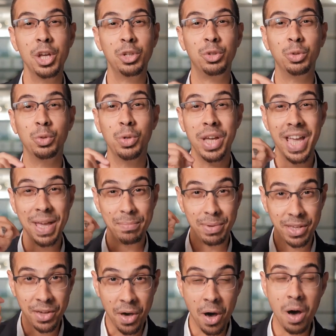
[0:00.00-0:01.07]
to
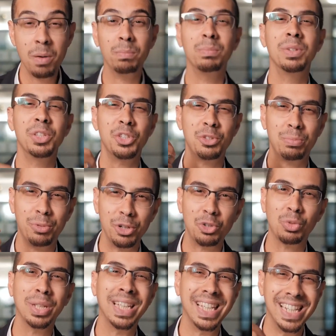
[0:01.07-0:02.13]
become spiritually